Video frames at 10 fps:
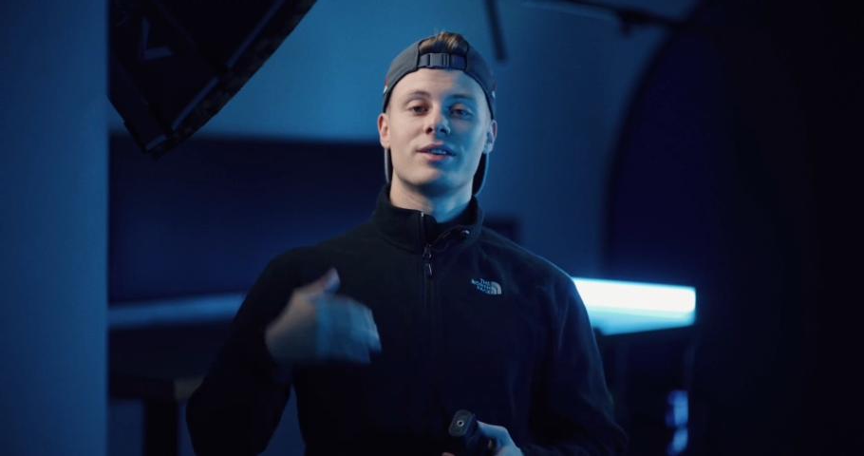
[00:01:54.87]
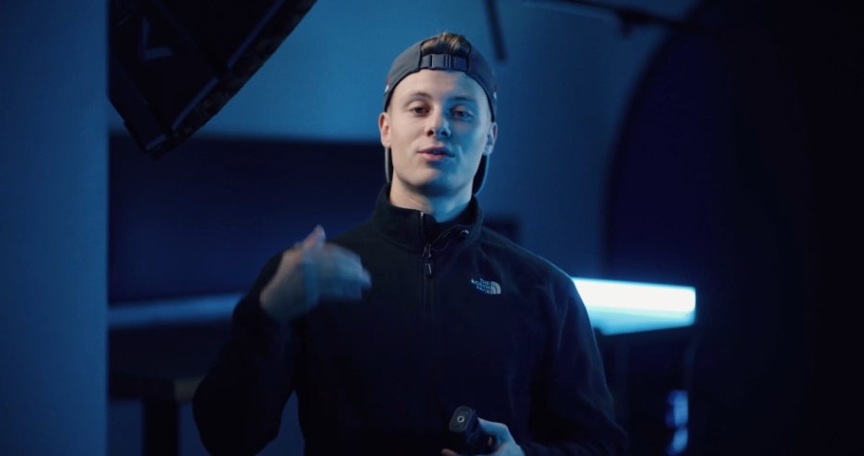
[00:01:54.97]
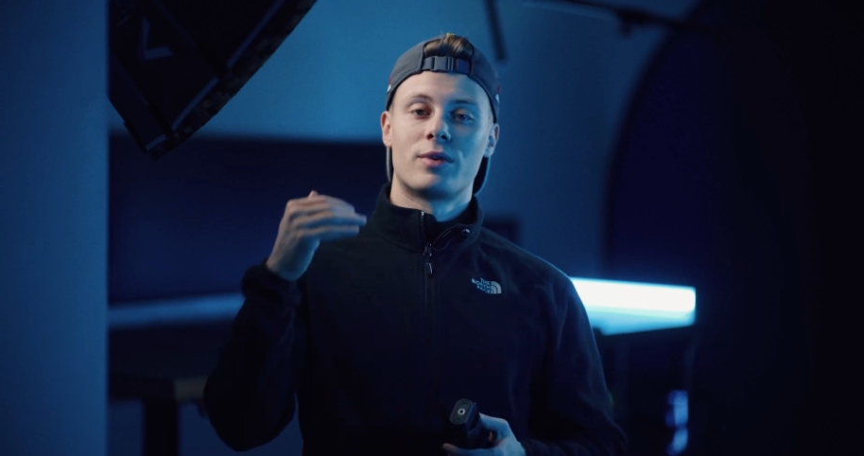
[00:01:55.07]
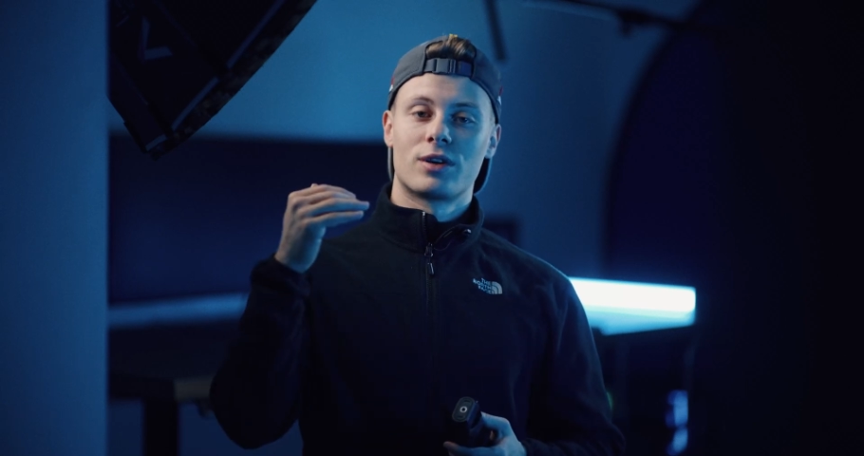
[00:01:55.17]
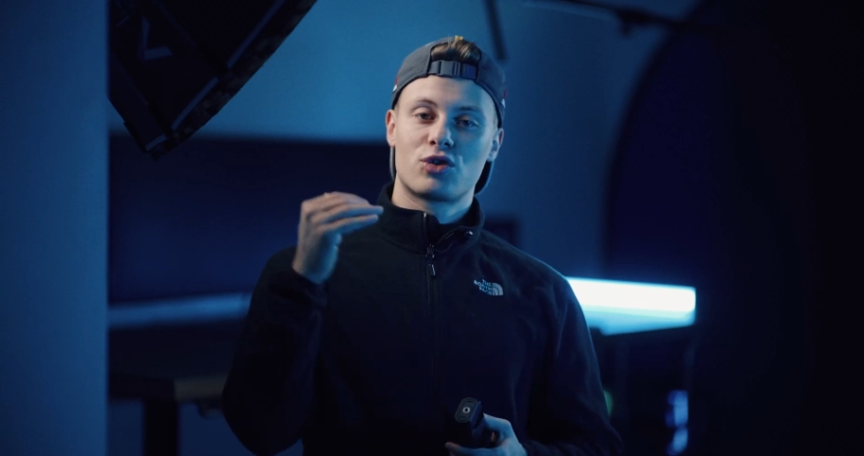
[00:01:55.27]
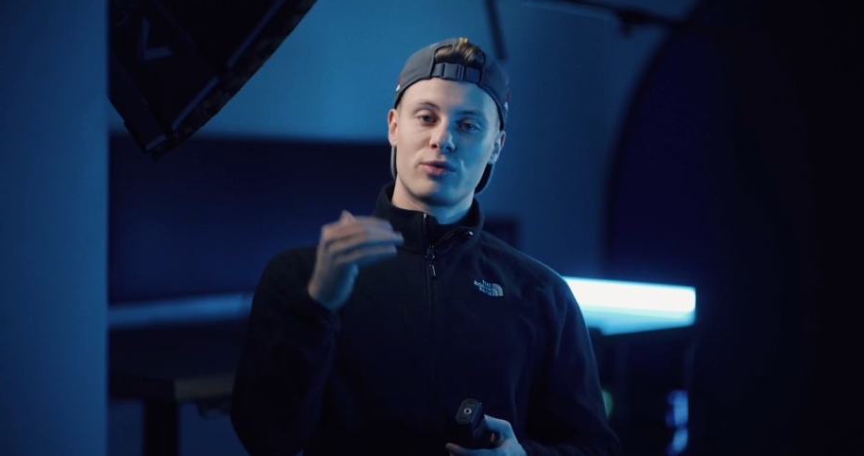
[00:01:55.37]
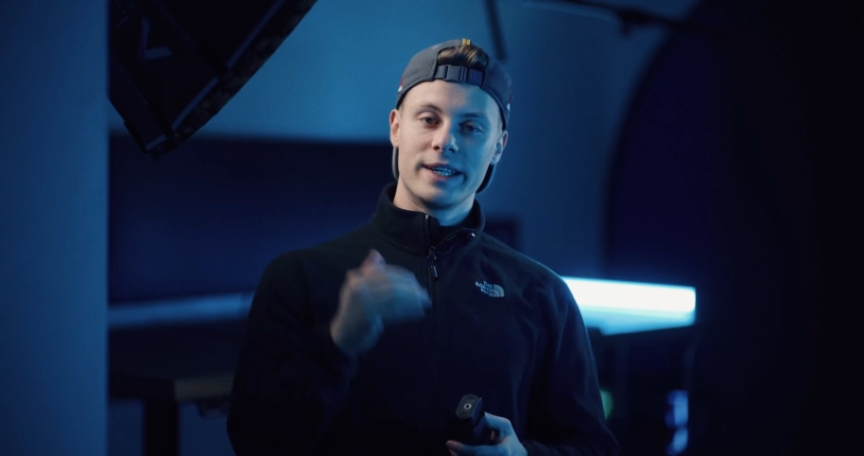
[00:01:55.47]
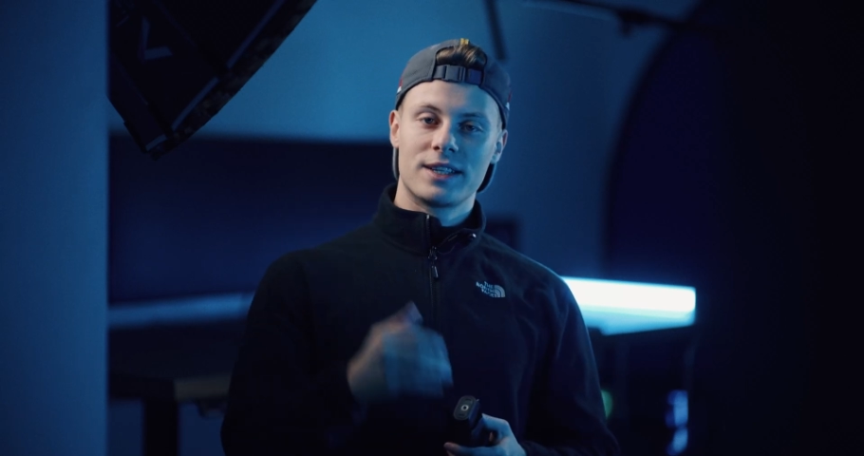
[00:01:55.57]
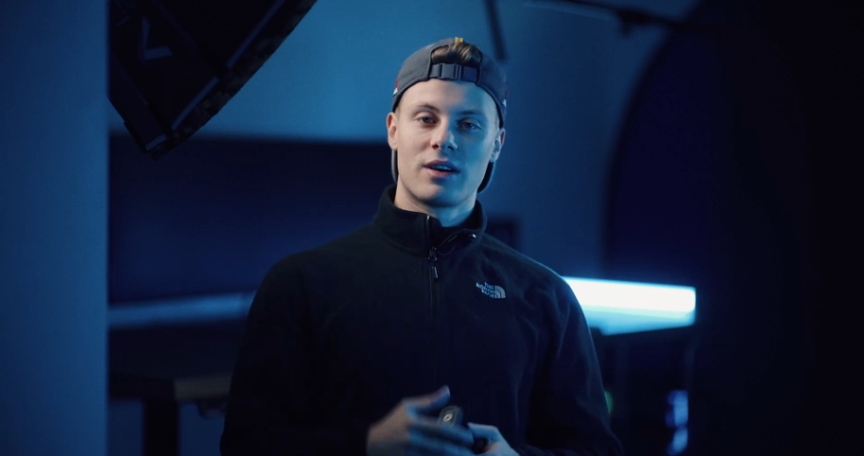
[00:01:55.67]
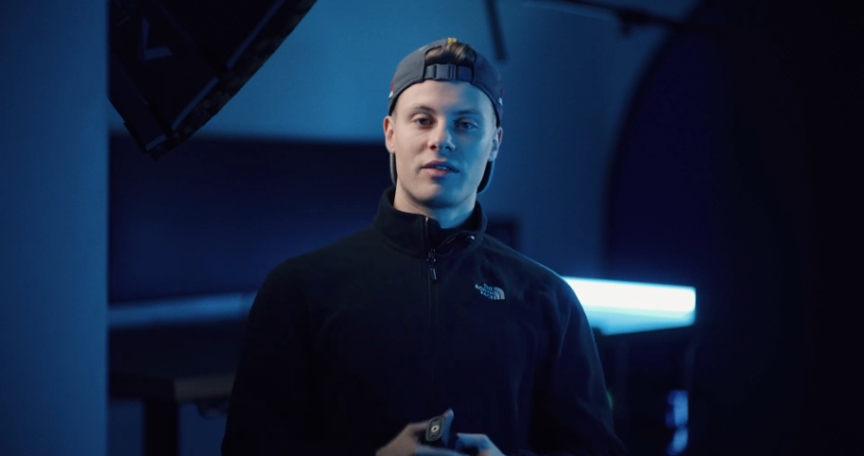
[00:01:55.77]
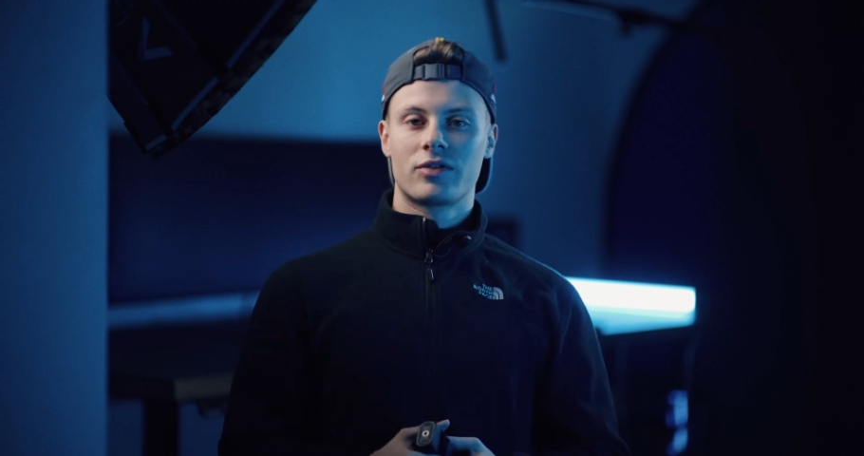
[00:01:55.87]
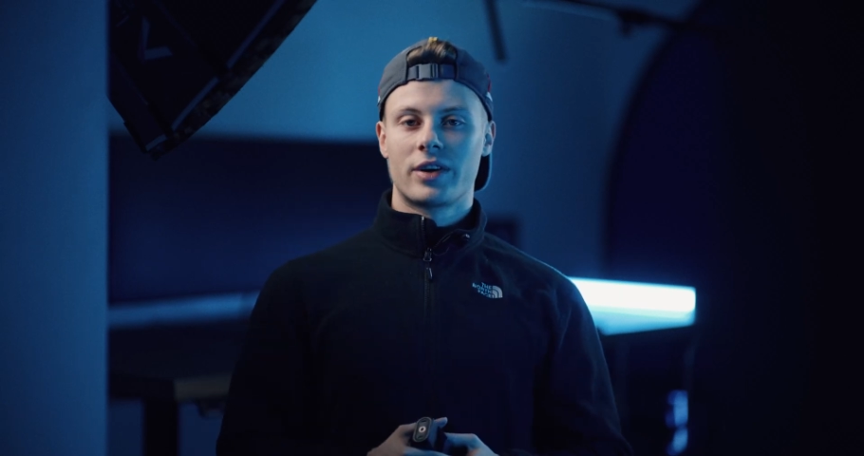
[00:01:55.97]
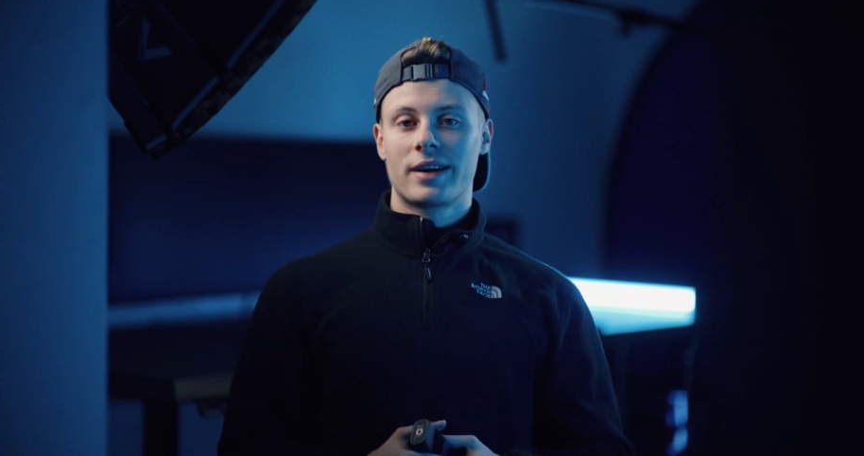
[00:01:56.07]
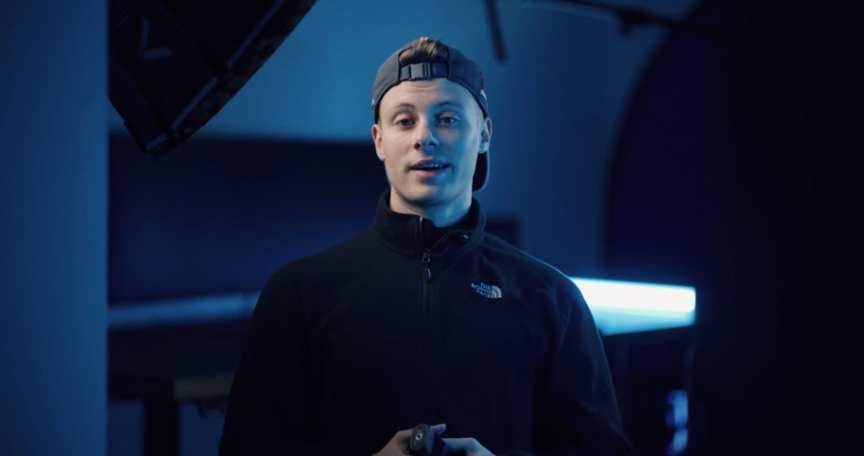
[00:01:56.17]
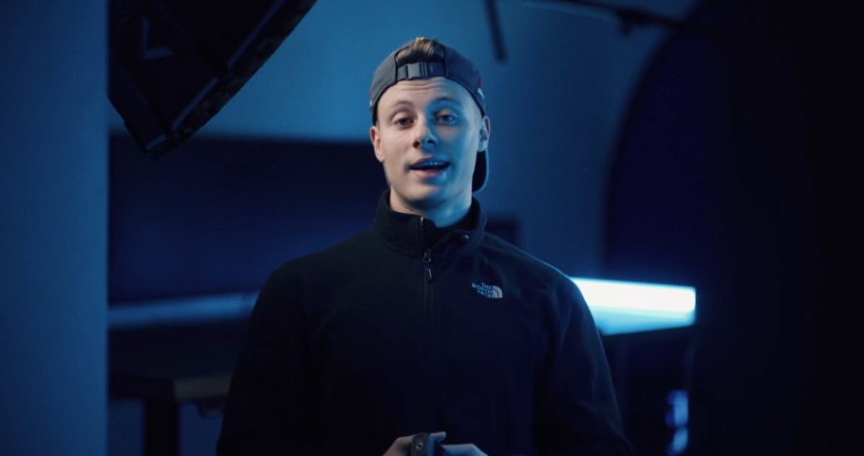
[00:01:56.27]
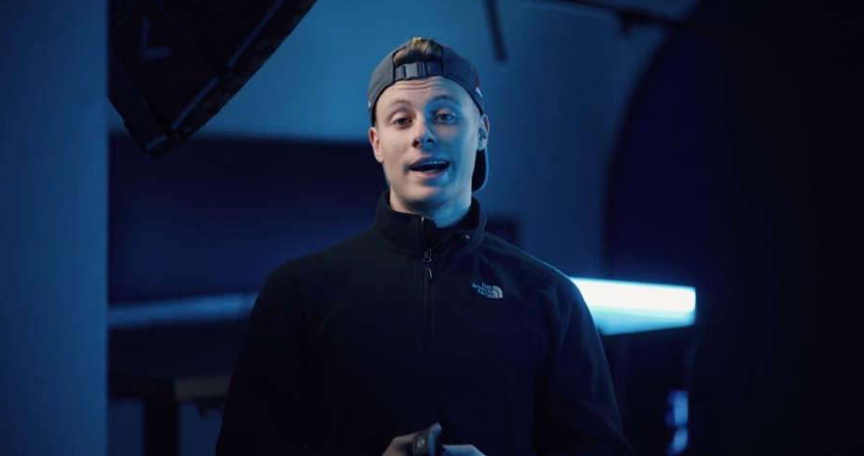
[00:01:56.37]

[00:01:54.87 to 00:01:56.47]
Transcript: into our 3D software